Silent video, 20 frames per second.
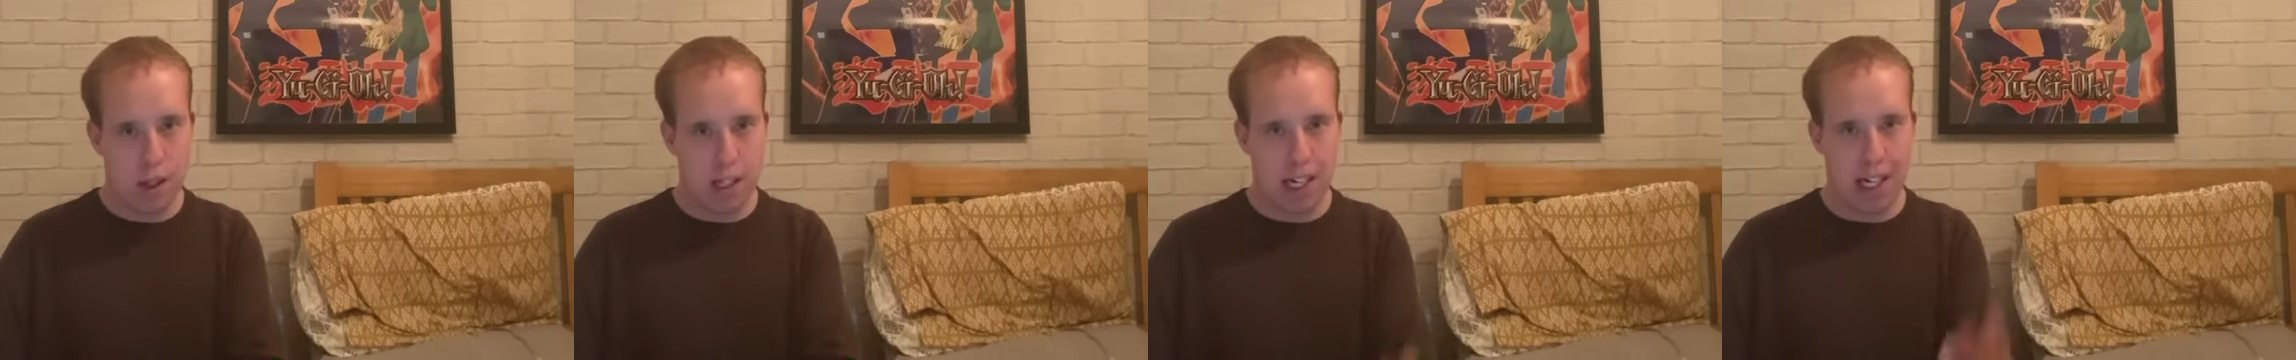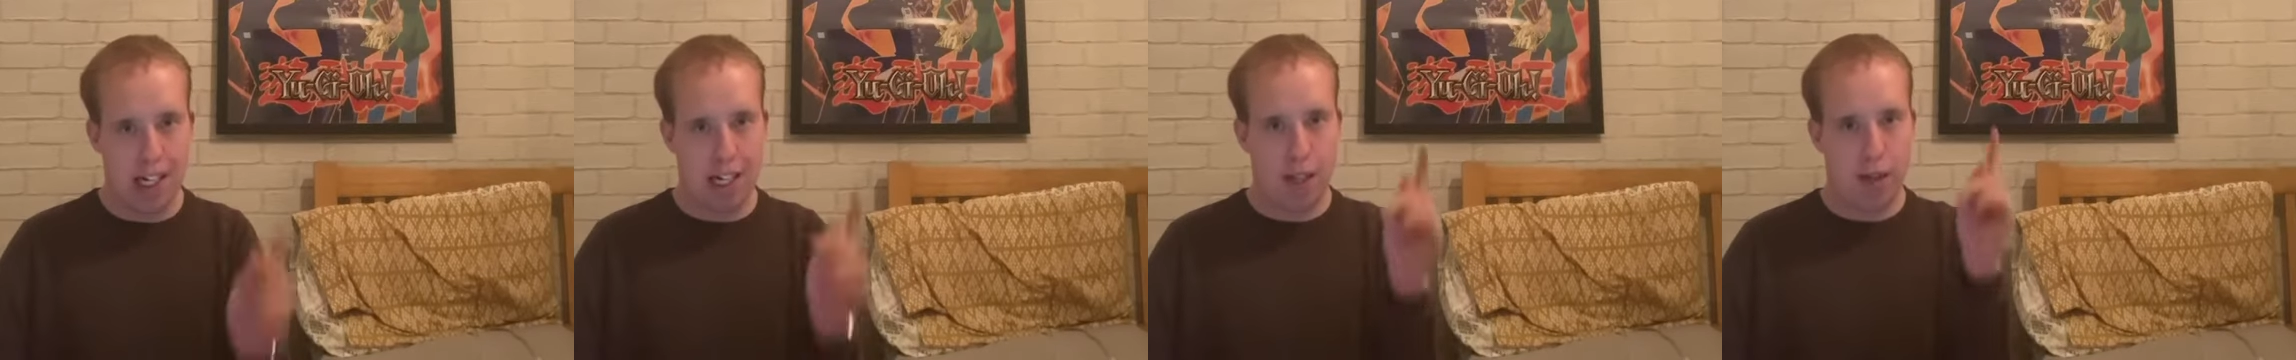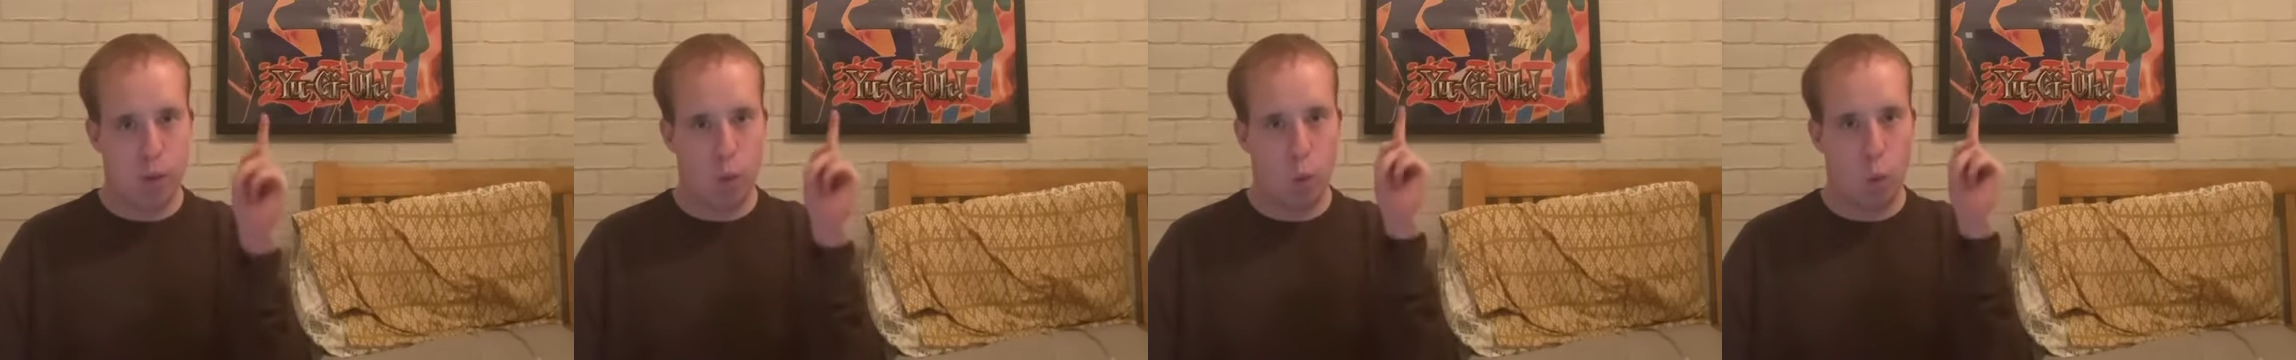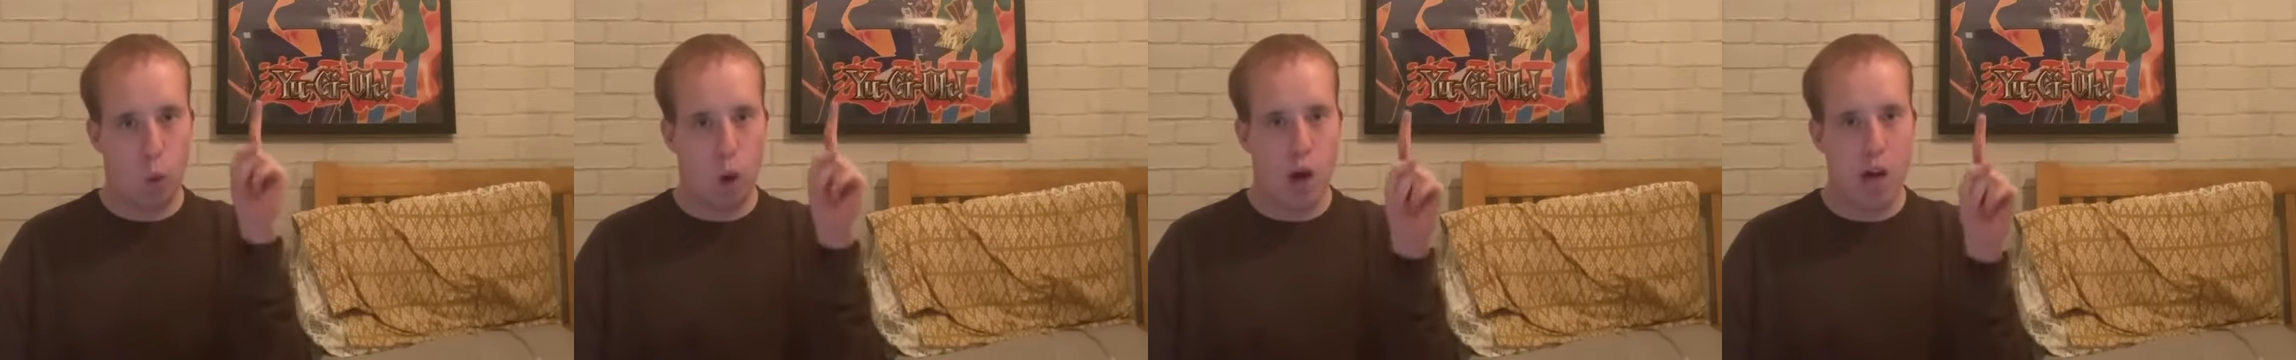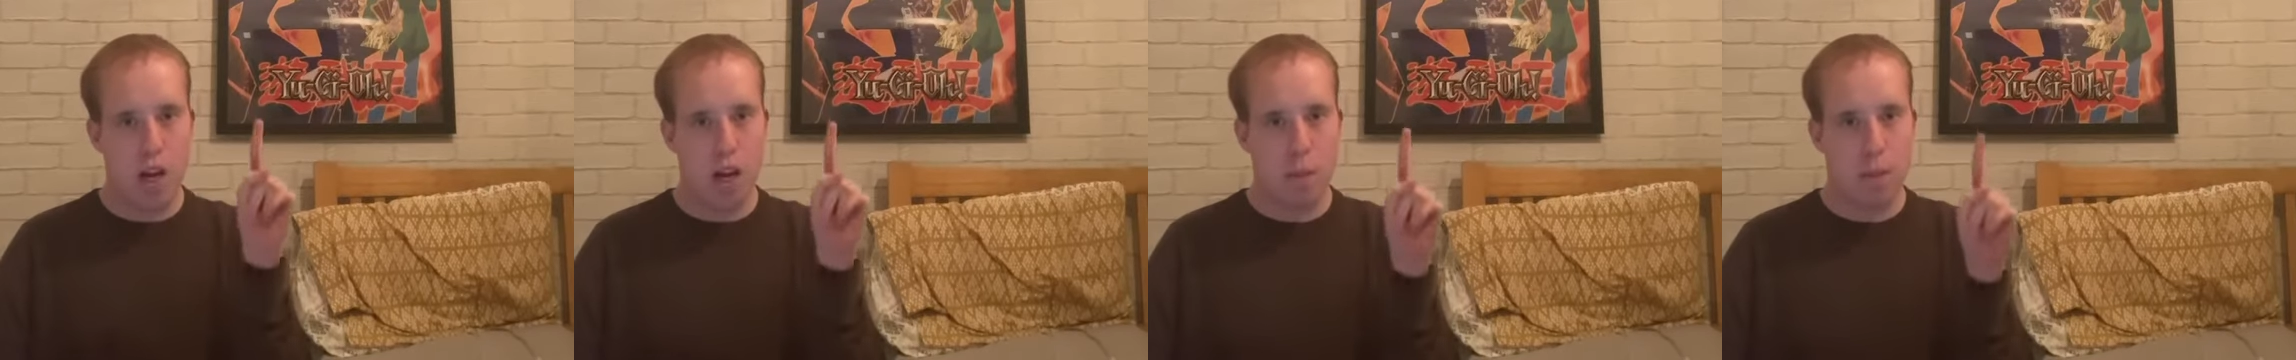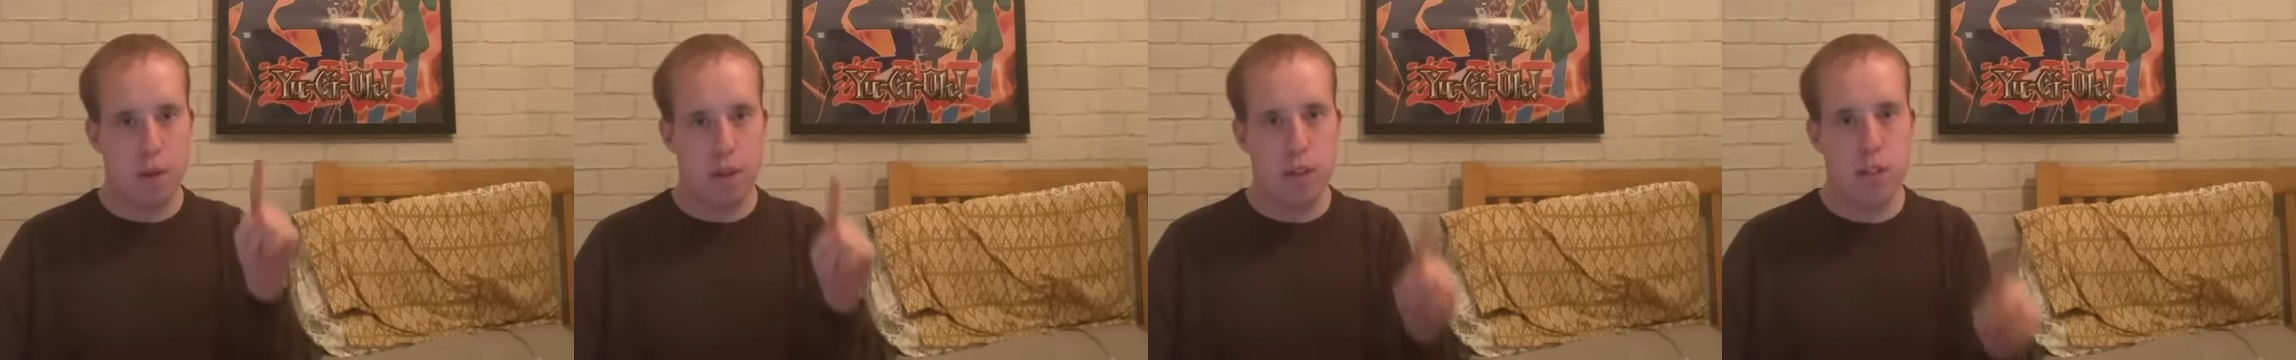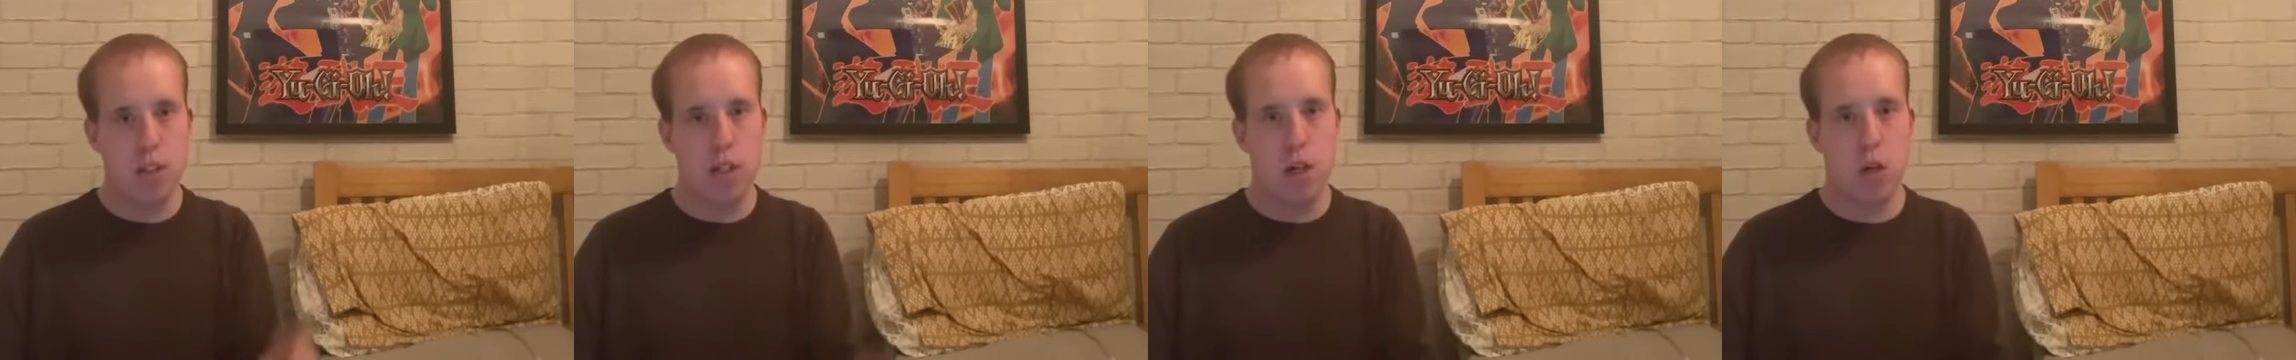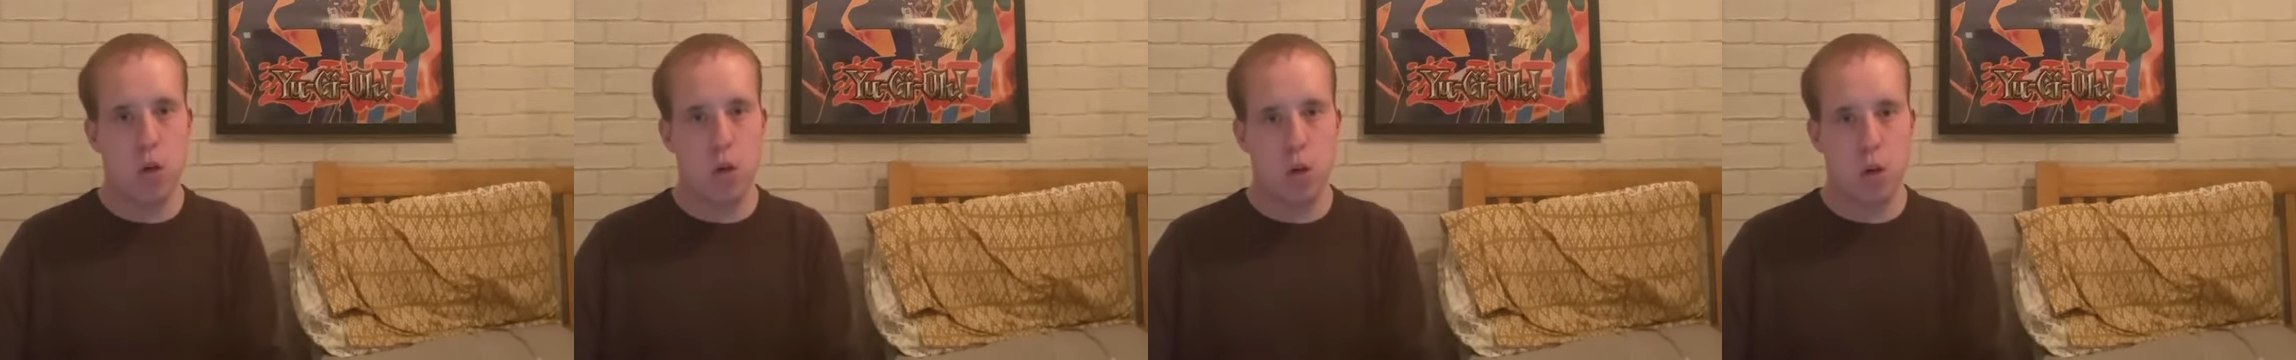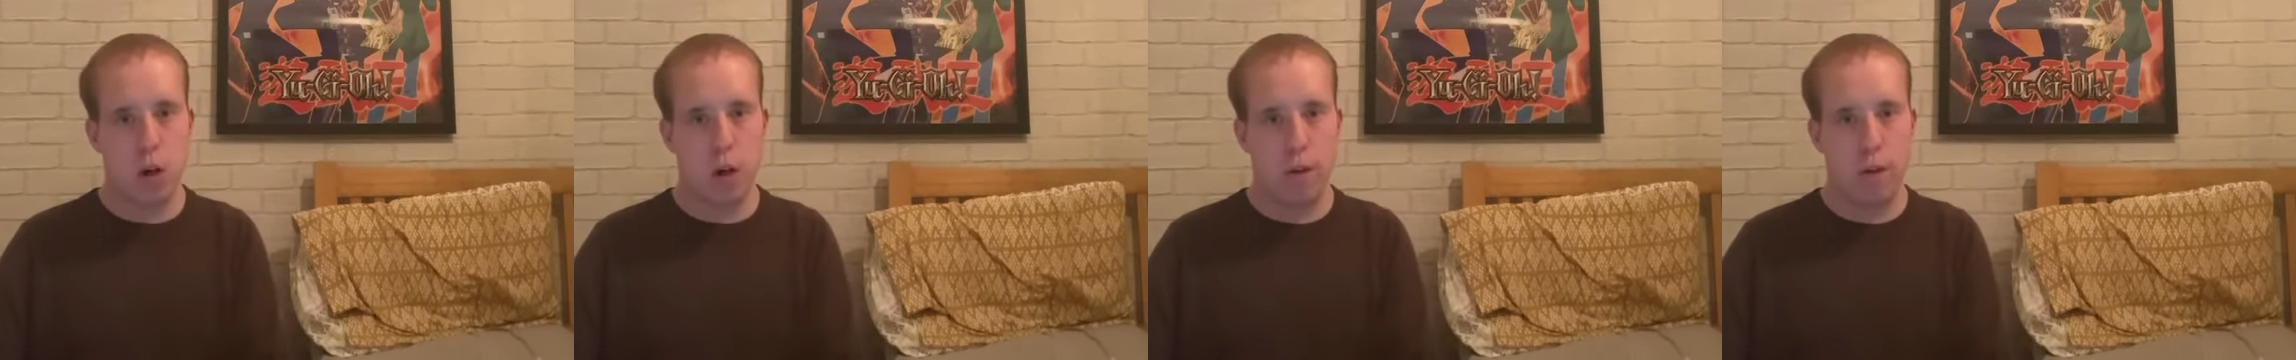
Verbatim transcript: It's one episode